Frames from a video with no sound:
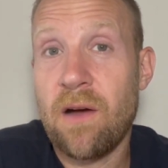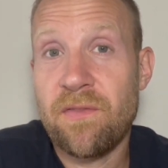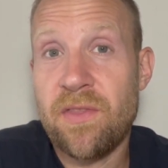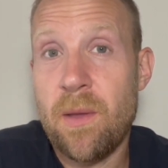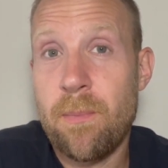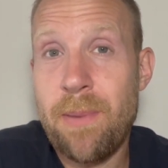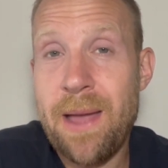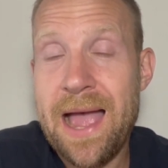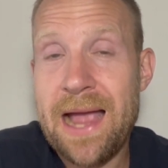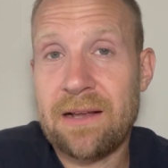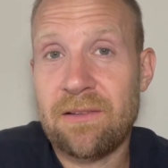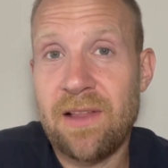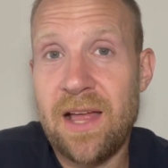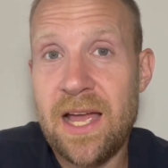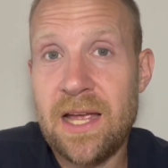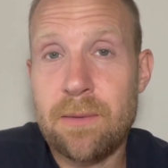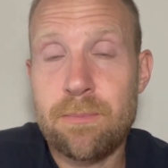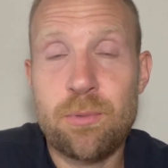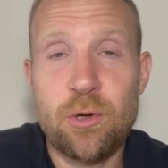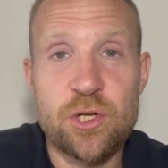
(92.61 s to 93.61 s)
the back
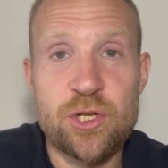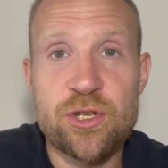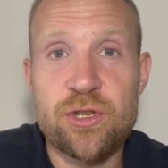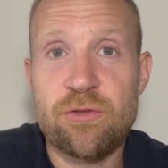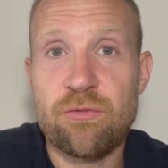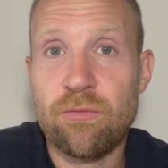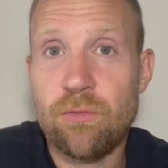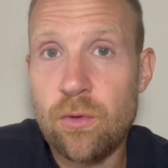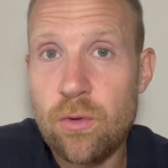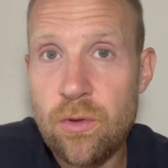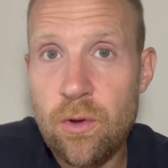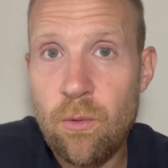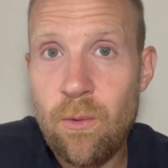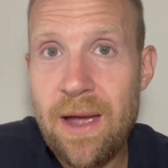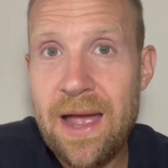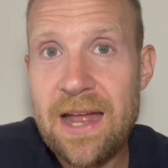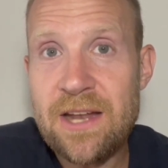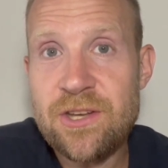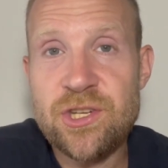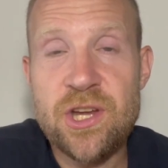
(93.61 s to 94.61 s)
leg, push through the
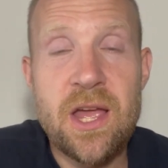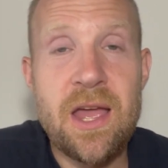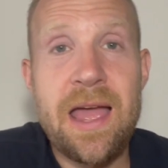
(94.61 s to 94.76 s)
wedge,